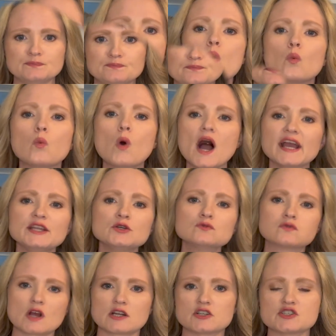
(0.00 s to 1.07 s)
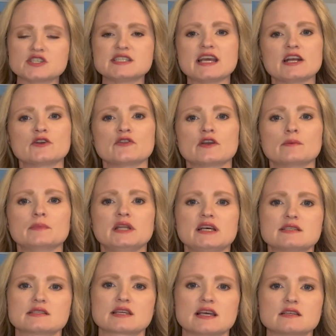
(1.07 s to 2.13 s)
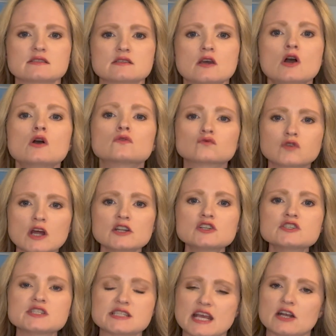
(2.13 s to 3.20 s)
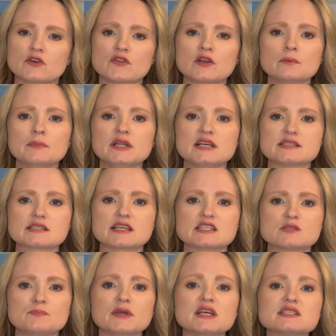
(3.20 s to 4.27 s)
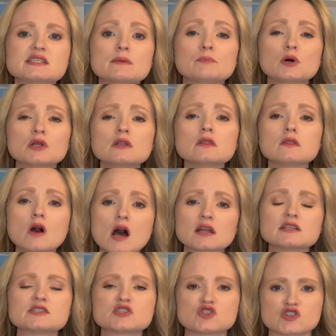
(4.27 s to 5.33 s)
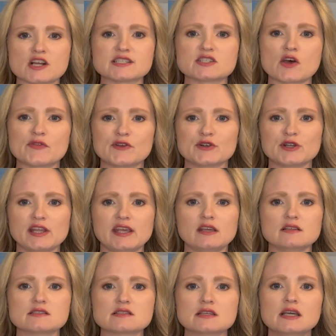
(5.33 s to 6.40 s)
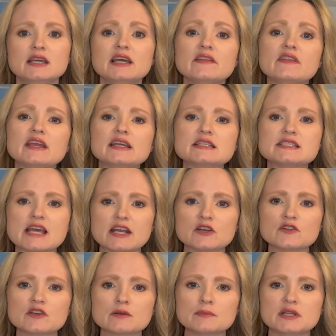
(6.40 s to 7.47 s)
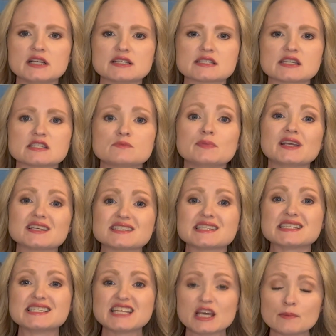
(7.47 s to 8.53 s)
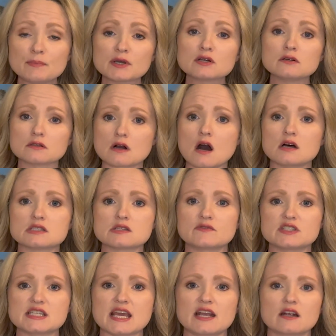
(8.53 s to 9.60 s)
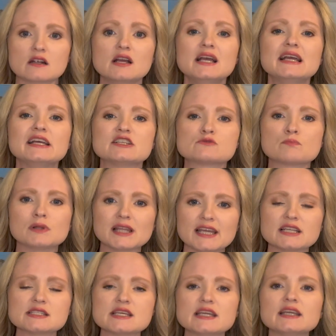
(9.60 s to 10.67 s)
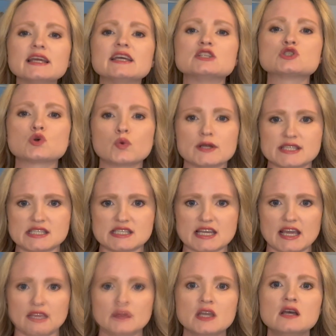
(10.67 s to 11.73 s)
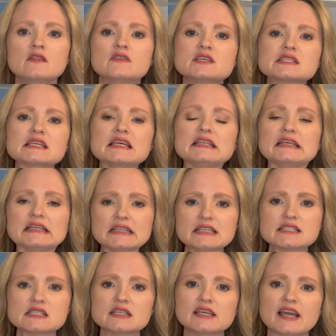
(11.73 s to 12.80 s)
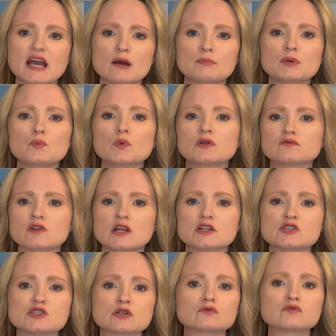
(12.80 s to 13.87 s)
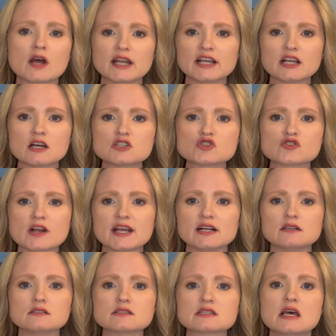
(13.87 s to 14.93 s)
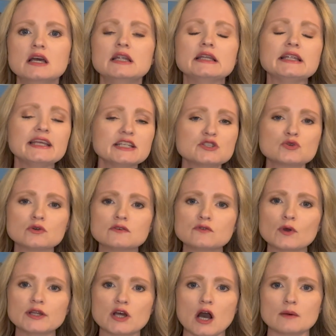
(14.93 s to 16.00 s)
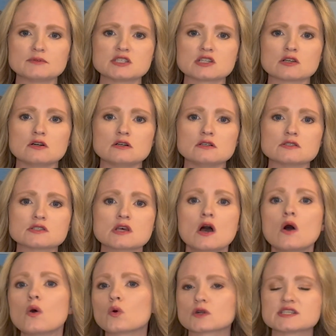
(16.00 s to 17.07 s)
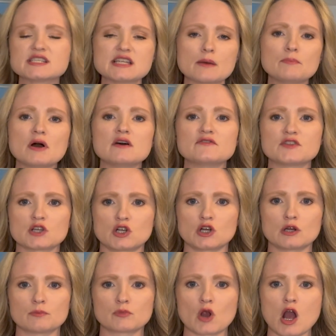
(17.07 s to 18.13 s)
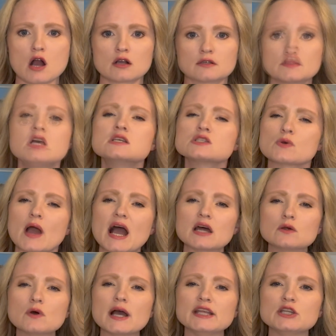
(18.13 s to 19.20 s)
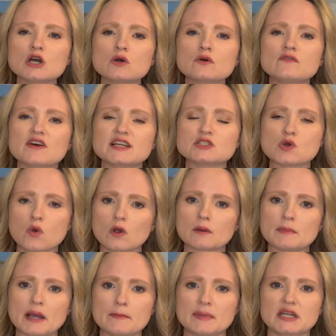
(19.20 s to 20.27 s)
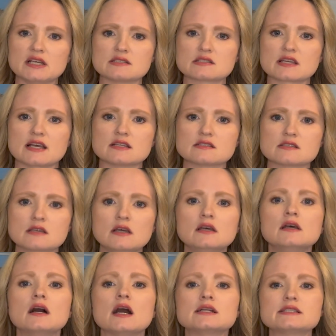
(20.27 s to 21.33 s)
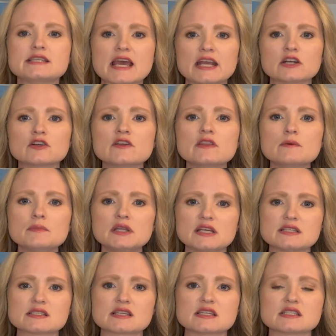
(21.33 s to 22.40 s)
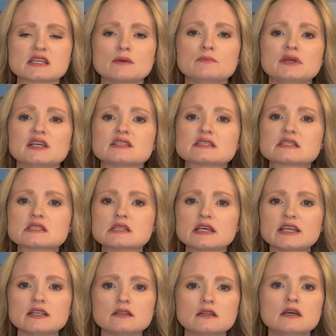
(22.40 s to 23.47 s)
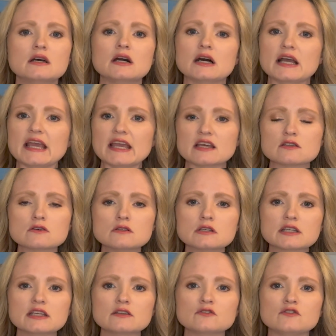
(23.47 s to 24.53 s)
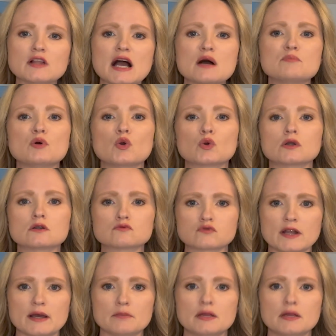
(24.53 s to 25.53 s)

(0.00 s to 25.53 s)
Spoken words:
Why do runners tear their meniscus? Runners tear their meniscus because they put a lot of stress on their knees. And they can tear their meniscus because the typical cause of a tear is planting and twisting. This can easily happen when runners are running on trails, need to avoid obstacles, or step off the curb wrong. So how do I know if I tore my meniscus? A tear in the meniscus can be a slit, a handle-looking flap, or a rip.